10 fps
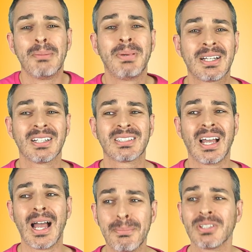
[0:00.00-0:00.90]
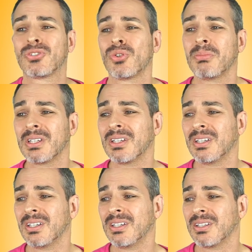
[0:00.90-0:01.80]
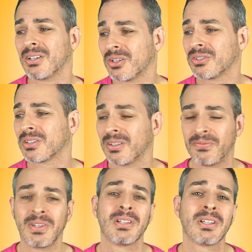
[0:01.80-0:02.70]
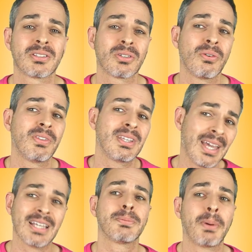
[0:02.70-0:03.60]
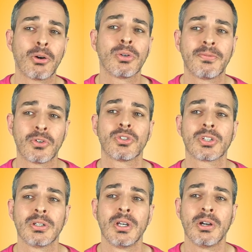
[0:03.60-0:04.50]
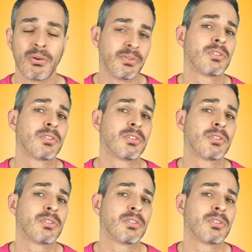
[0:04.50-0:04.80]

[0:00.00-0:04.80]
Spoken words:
because I'm assuming it hurts the feelings of the gas-powered version of the